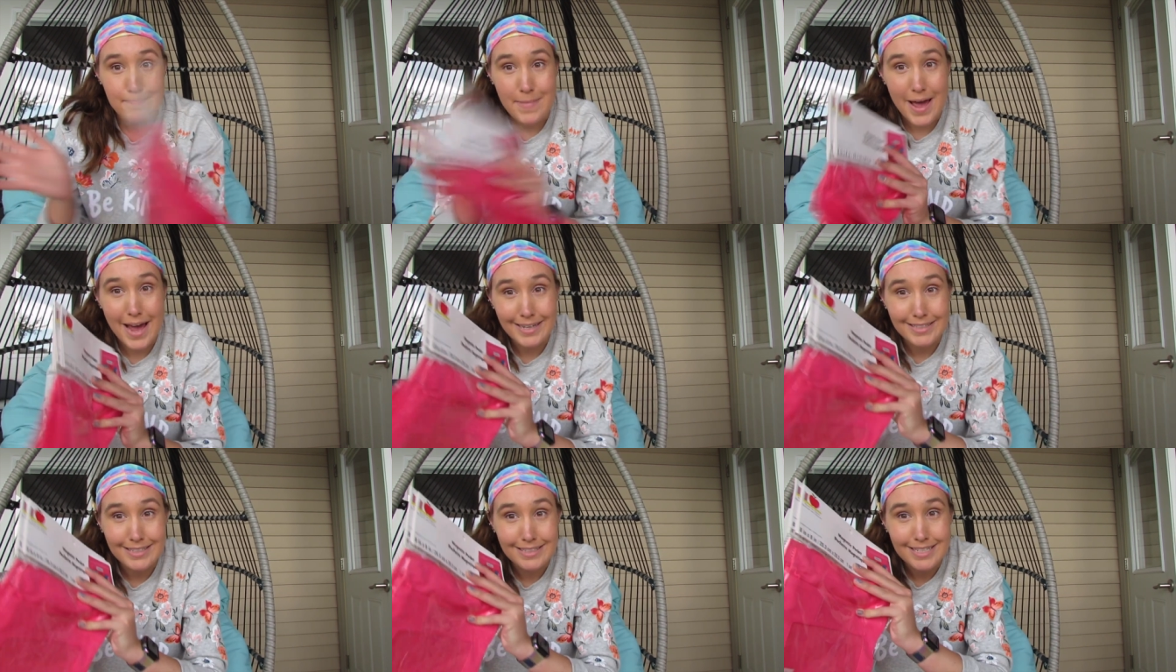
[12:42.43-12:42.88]

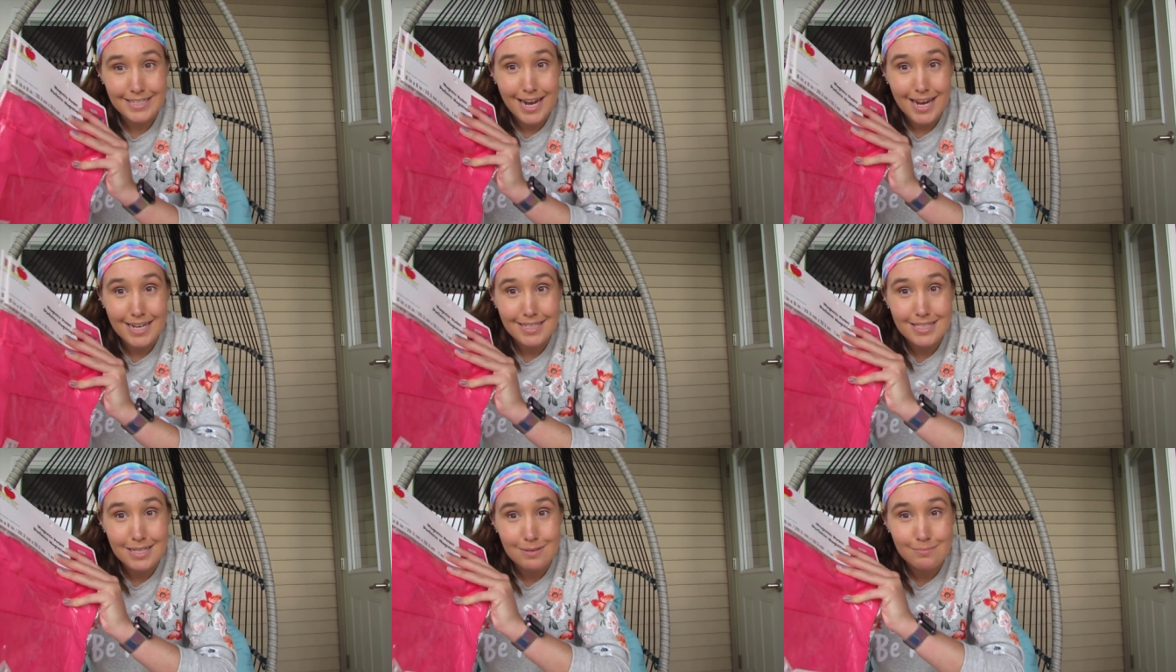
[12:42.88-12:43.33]

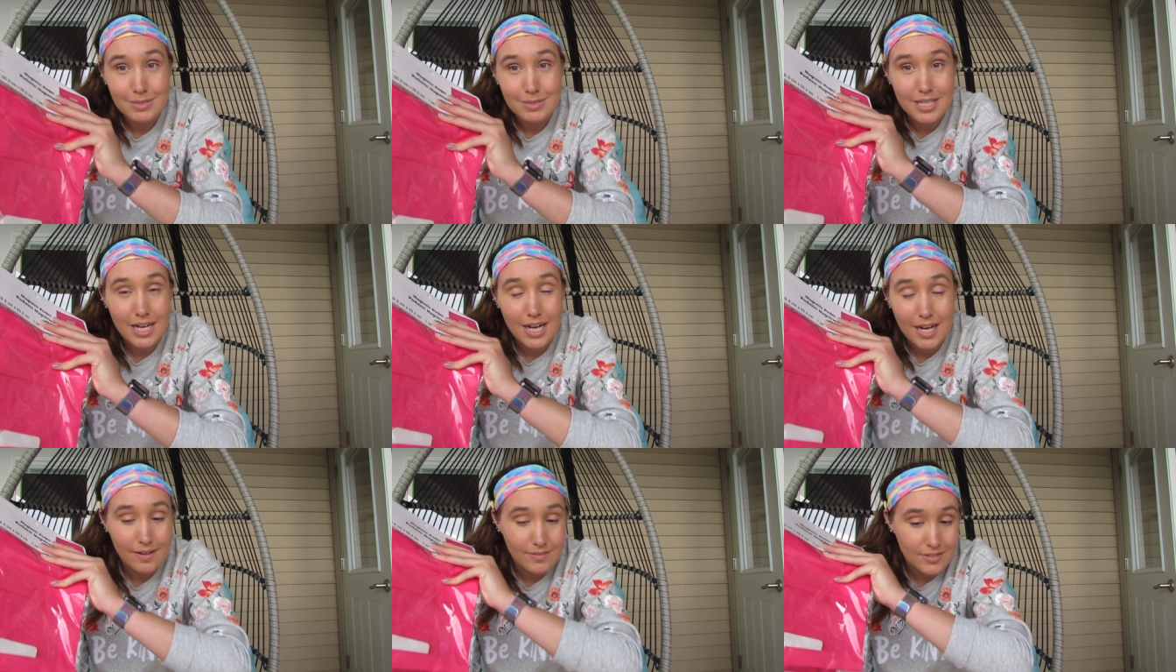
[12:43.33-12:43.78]
magnetize
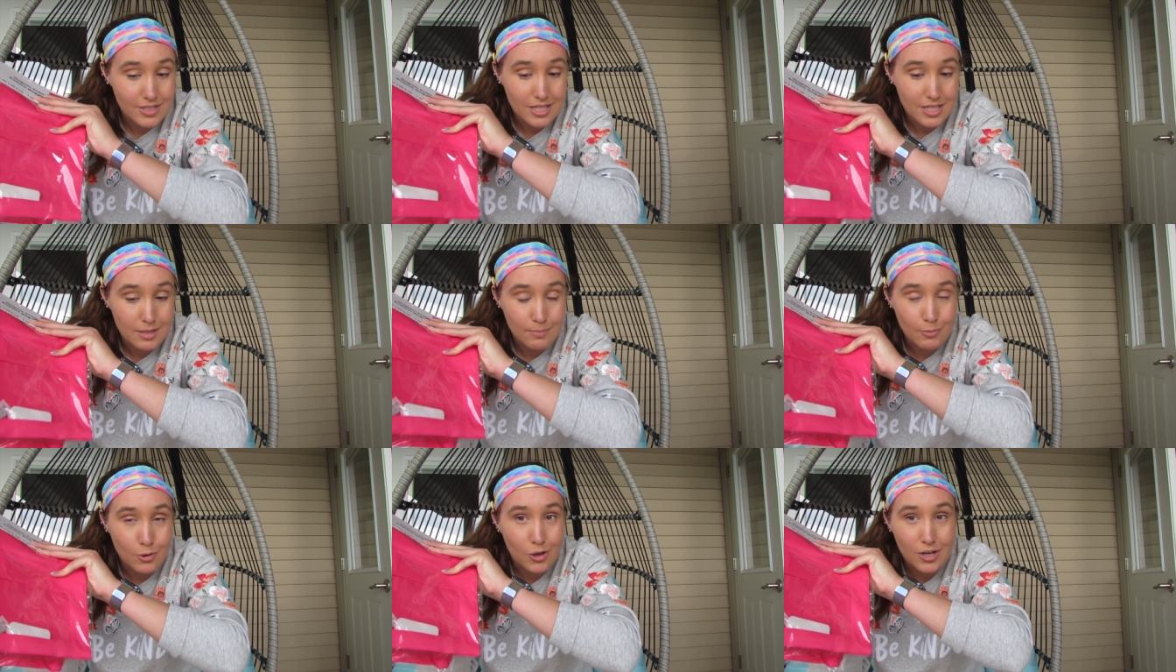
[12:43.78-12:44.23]
themselves
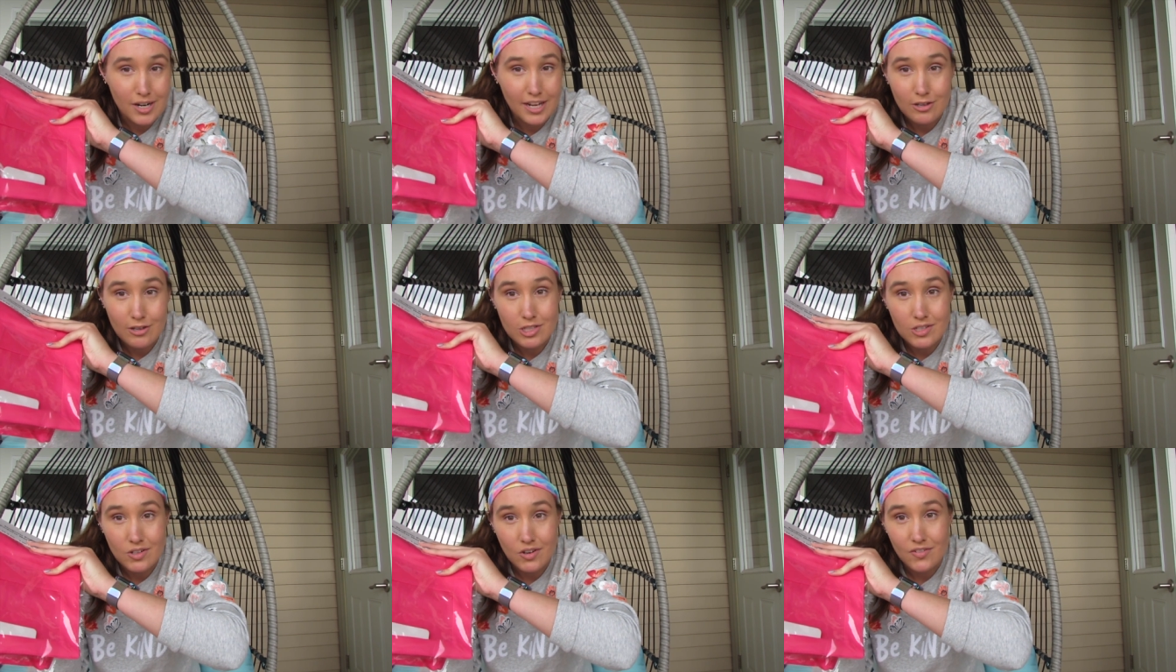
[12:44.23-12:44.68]
to the board I
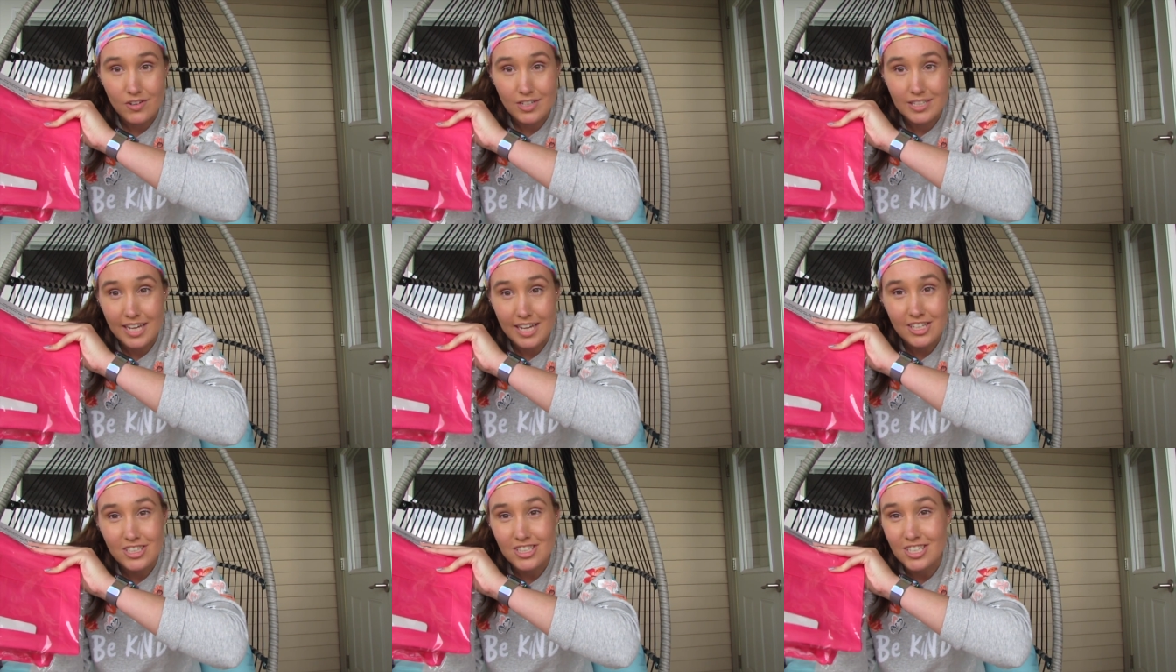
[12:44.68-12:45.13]
use for
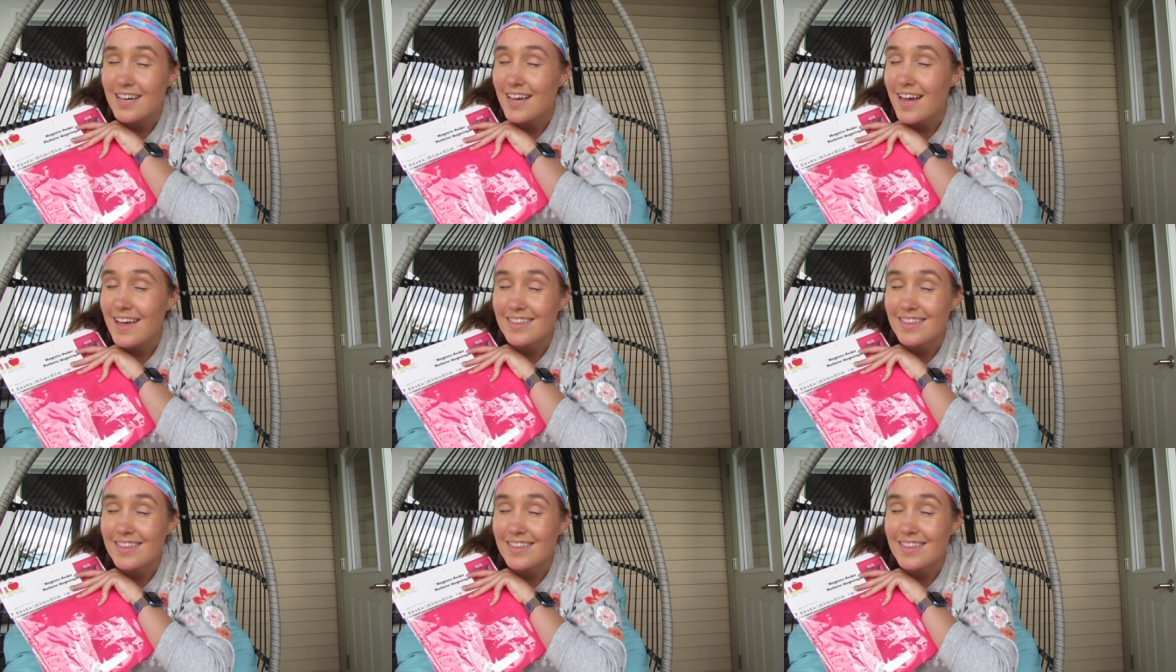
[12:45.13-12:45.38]
foundation,